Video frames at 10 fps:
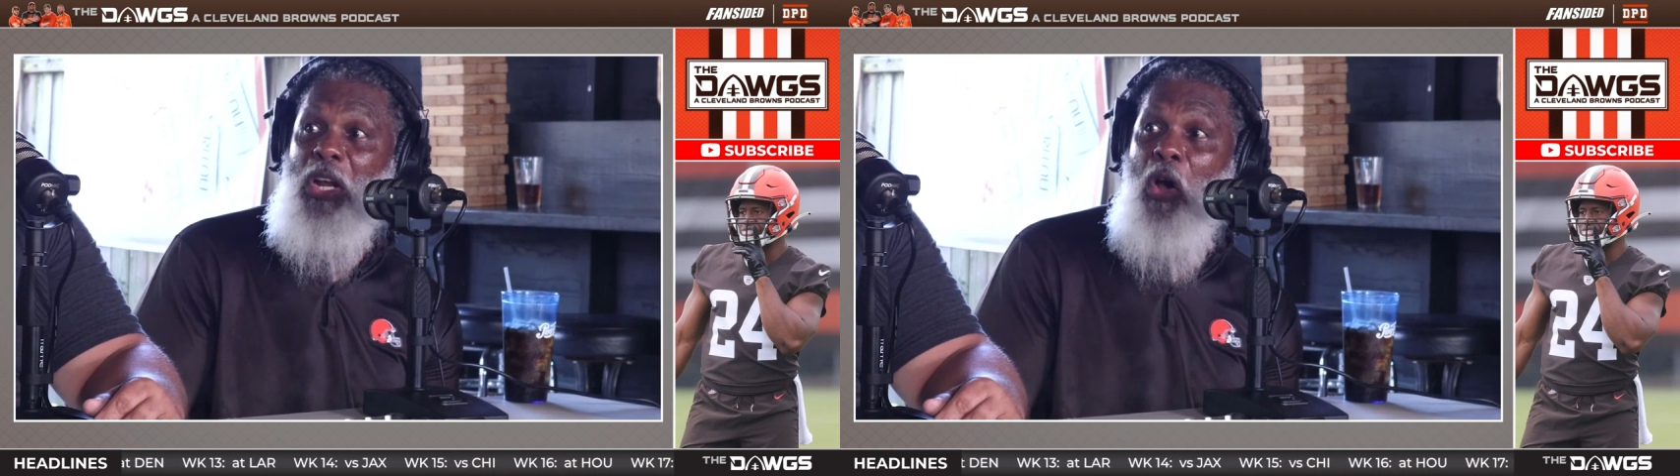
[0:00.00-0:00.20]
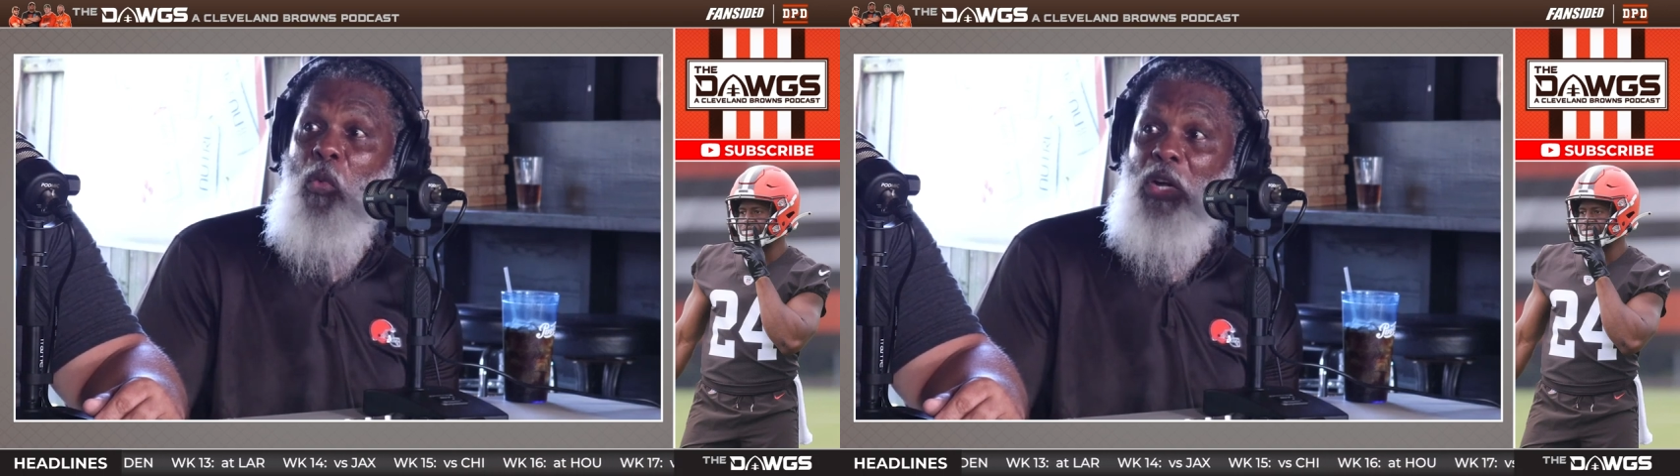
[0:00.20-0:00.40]

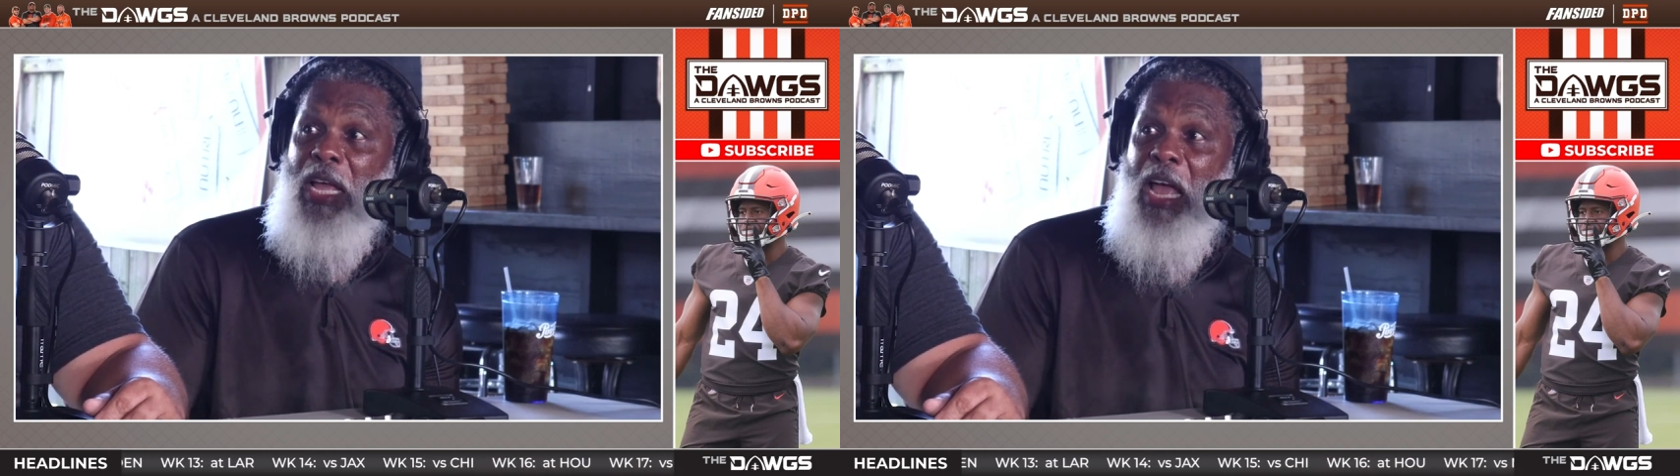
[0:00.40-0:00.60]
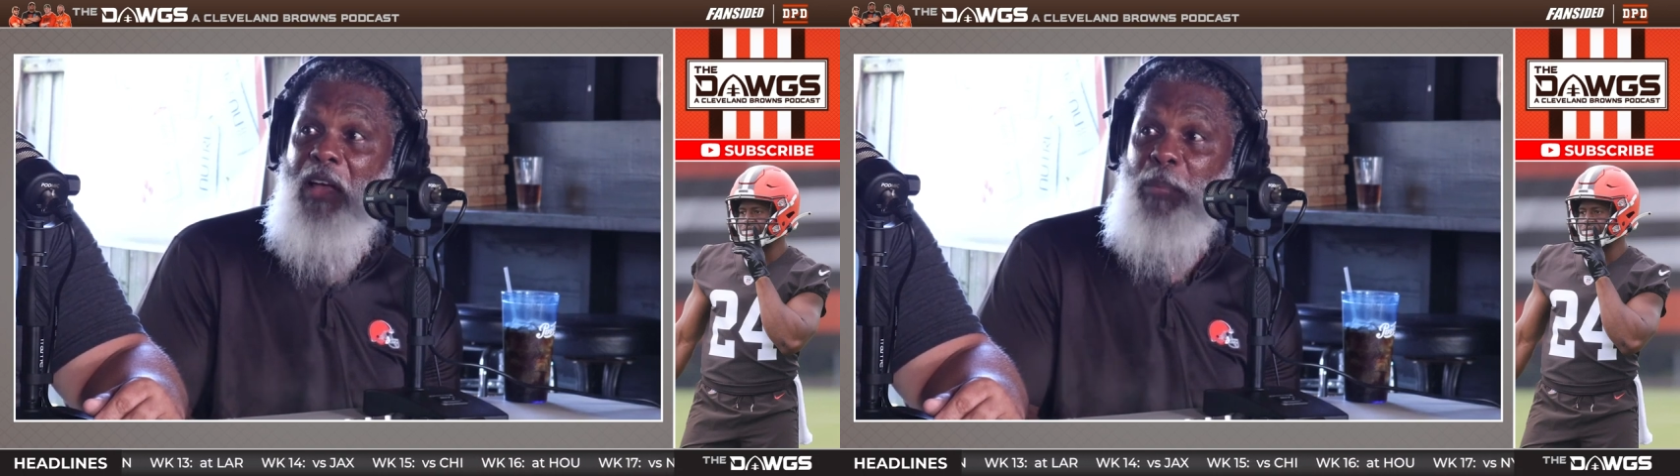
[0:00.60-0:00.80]
don't want to
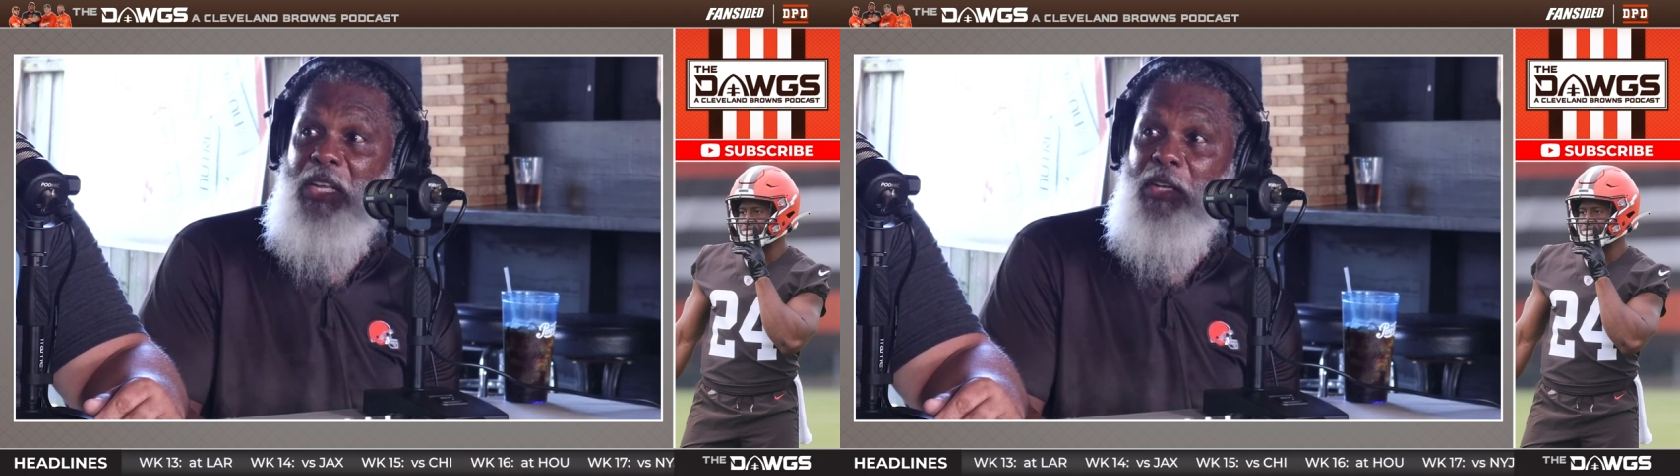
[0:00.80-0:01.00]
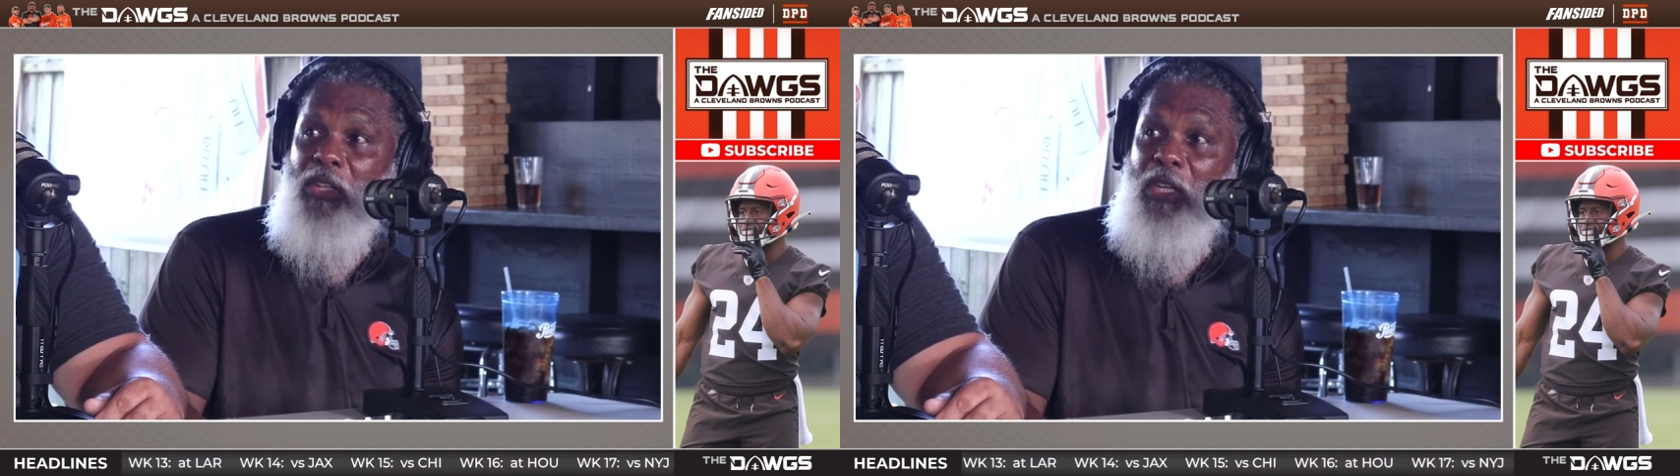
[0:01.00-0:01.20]
have
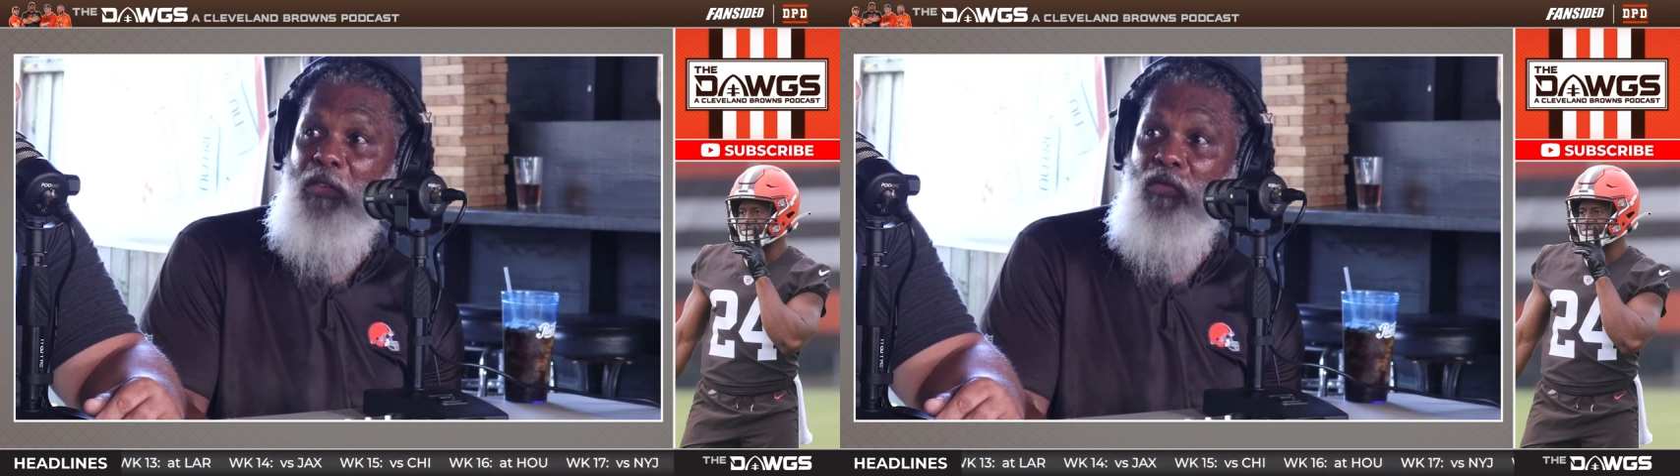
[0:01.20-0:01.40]
because right. it, it,